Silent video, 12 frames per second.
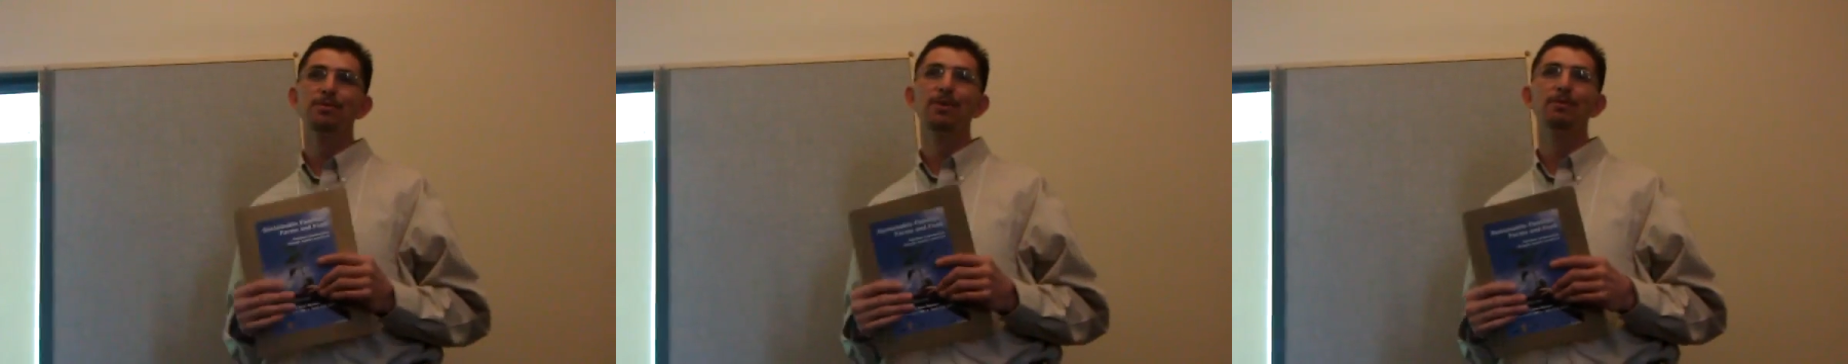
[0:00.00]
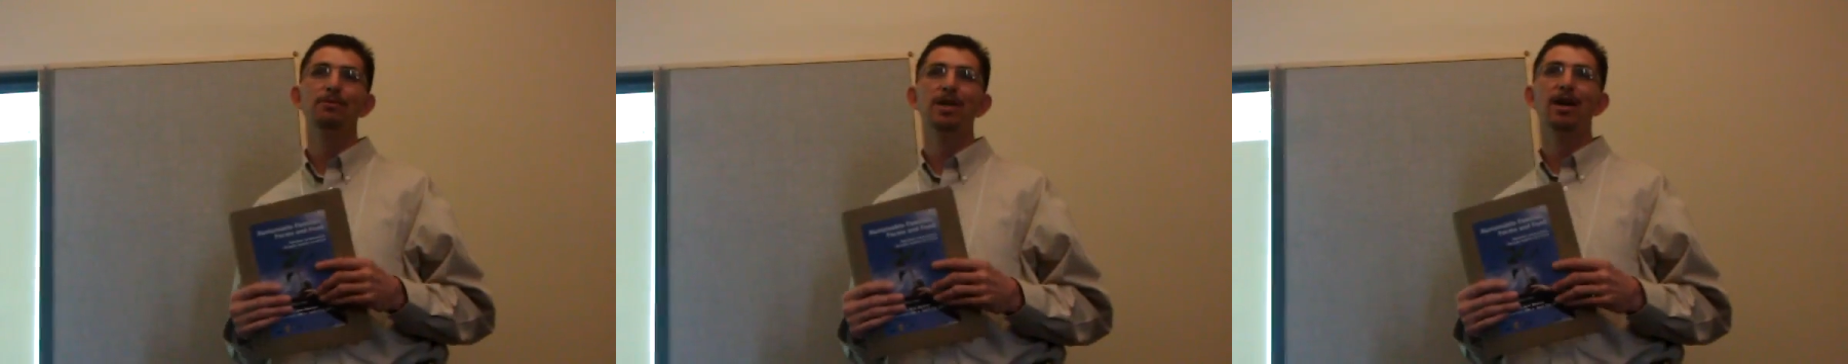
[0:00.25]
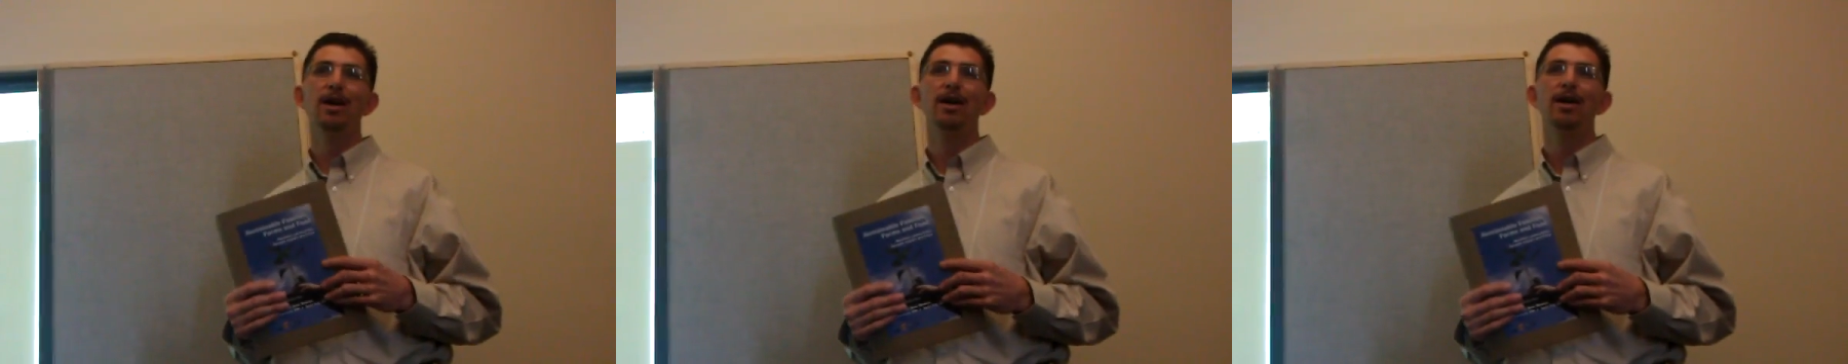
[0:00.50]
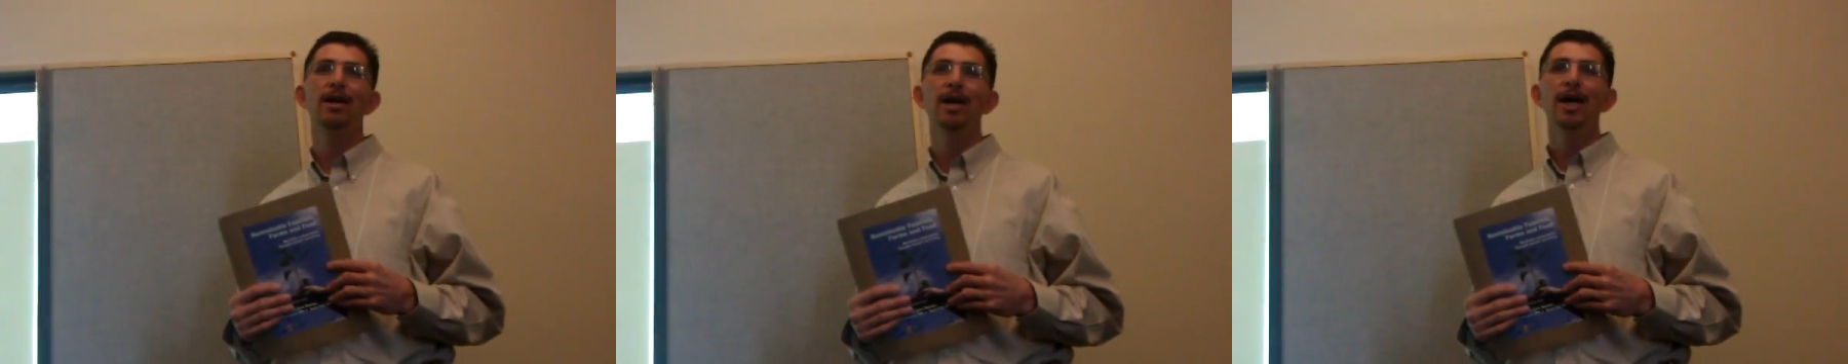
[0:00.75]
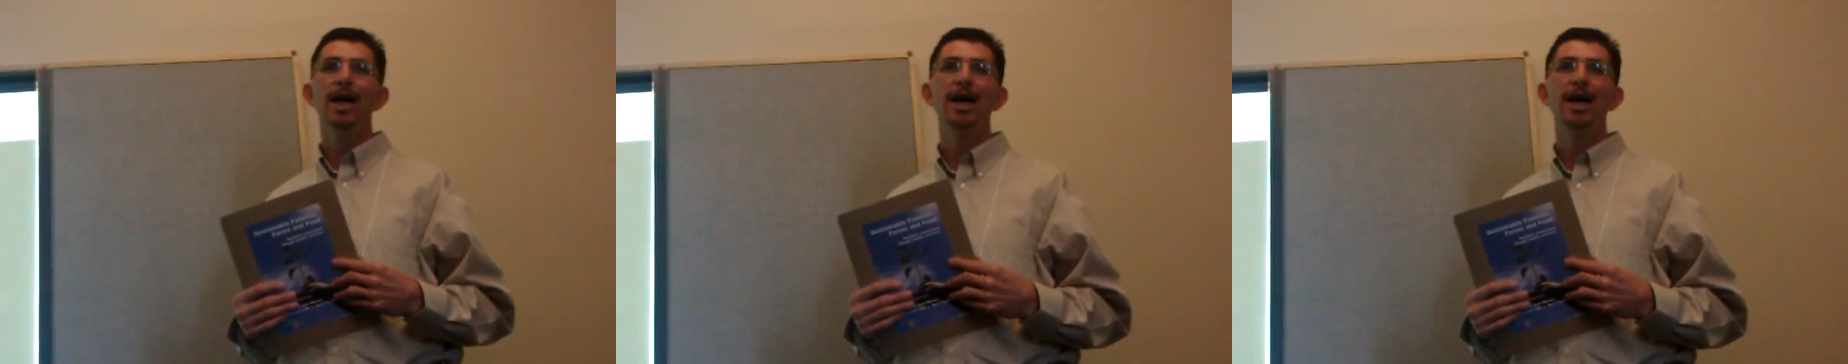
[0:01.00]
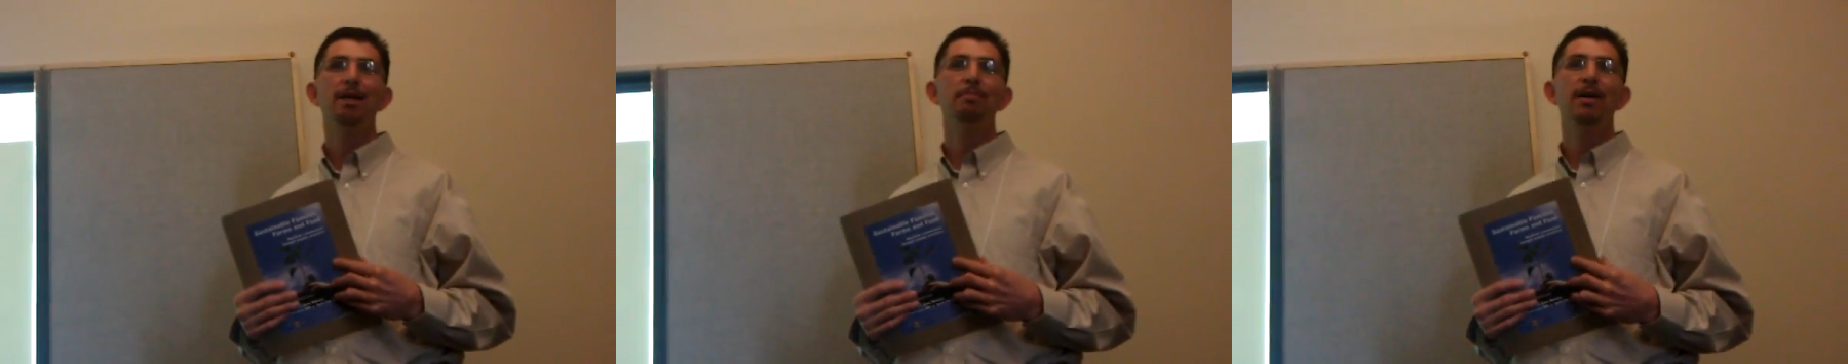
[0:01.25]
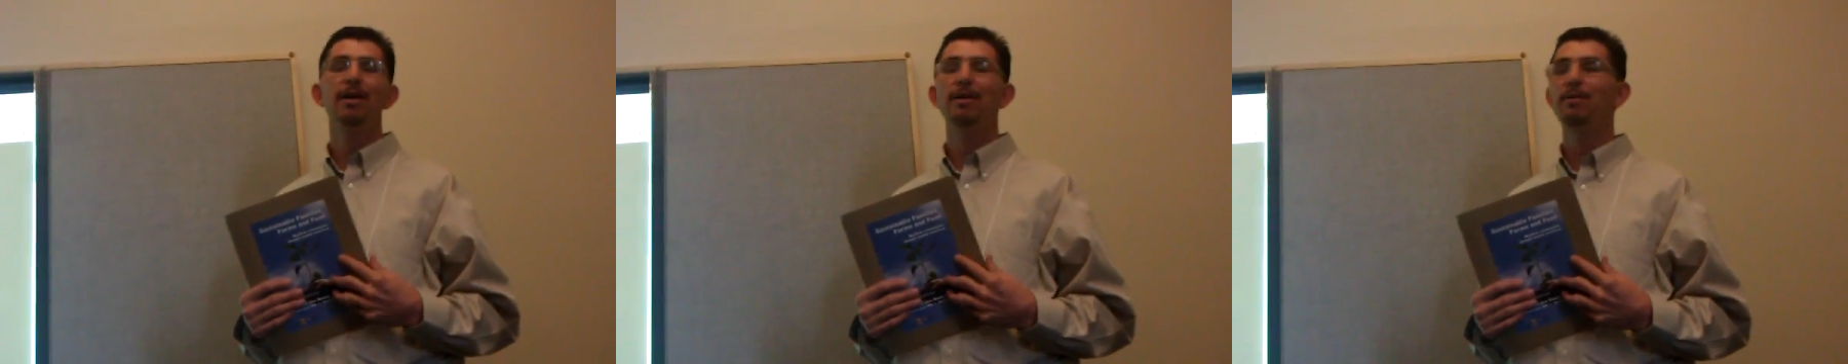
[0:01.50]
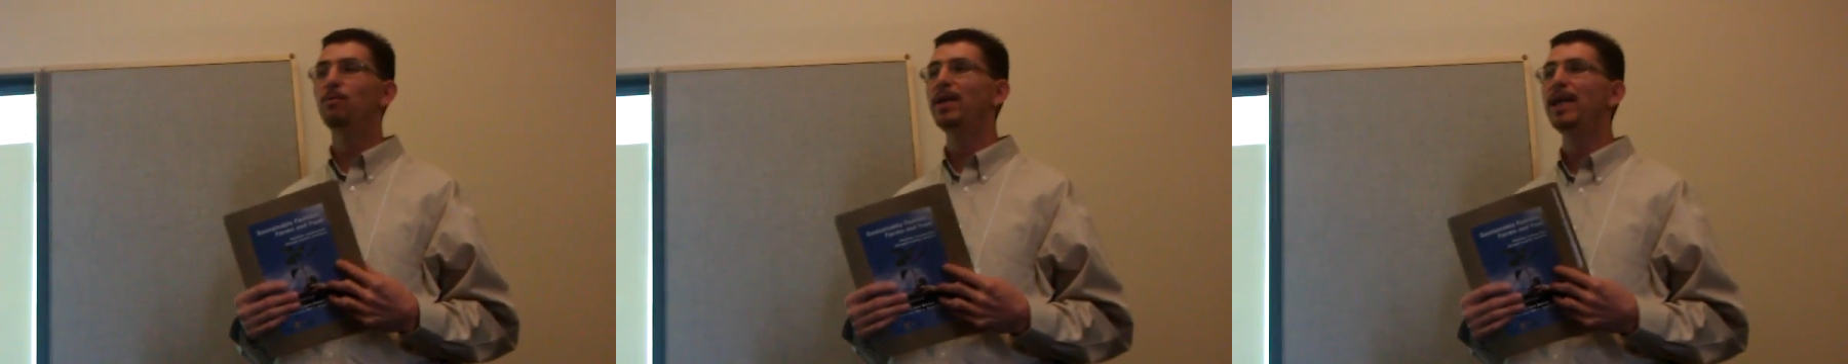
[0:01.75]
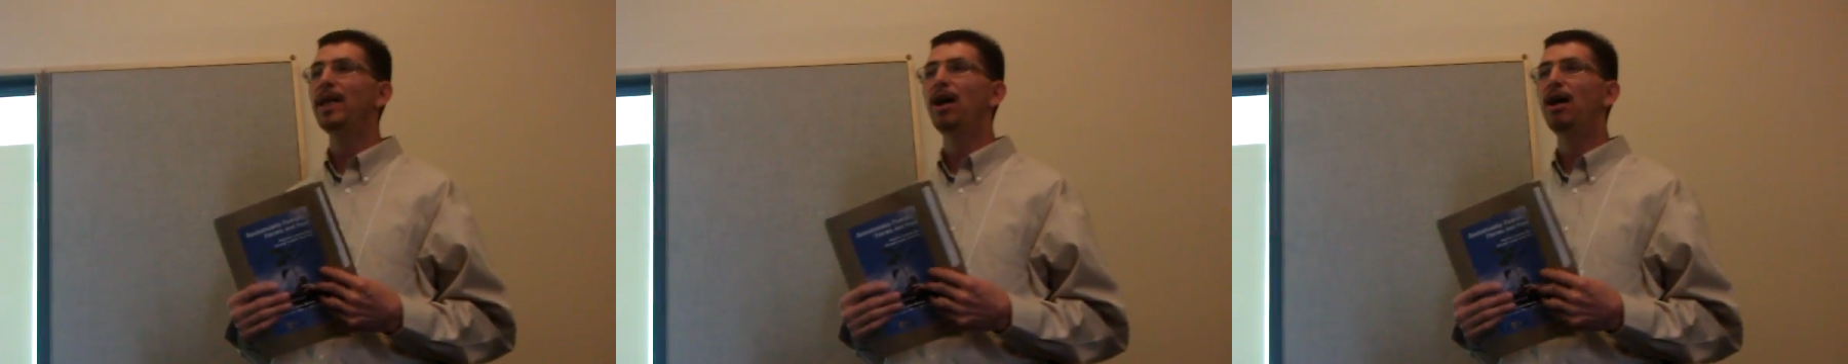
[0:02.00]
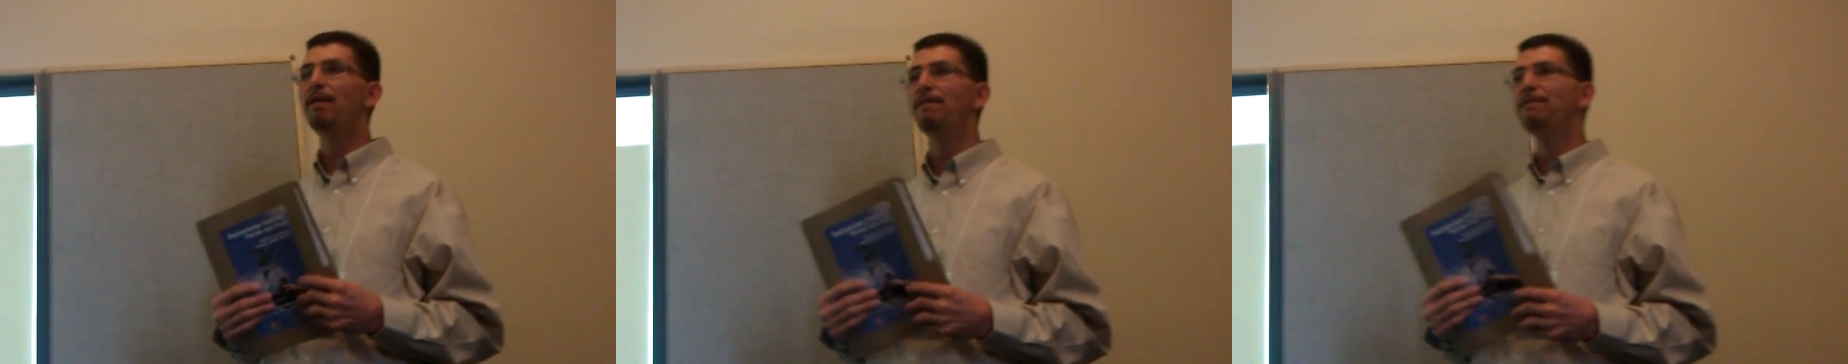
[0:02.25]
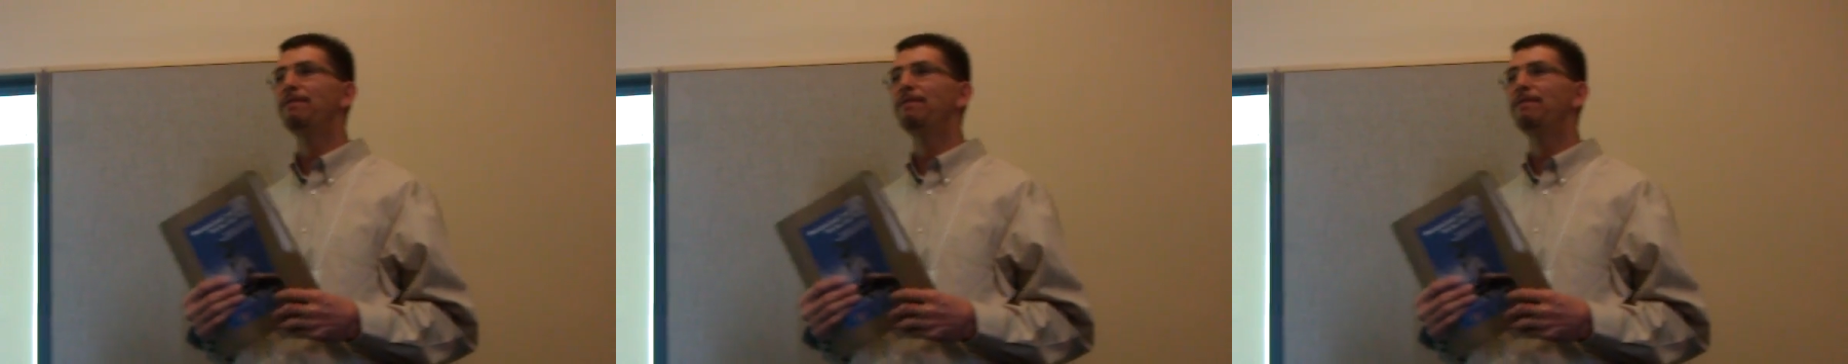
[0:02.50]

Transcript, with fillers: what we are. Uh, but we are